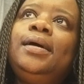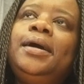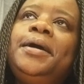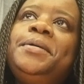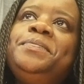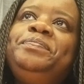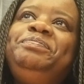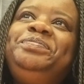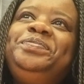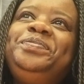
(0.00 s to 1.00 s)

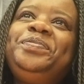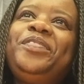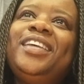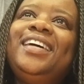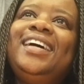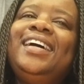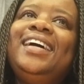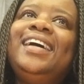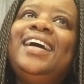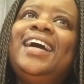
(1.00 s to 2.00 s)

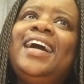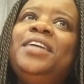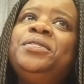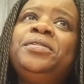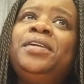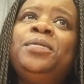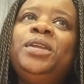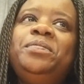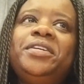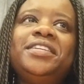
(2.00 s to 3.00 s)
I don't know how
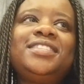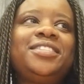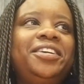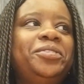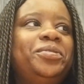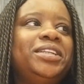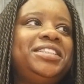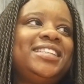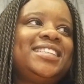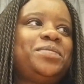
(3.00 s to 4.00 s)
many parents are going to
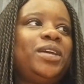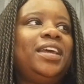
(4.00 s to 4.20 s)
watch this,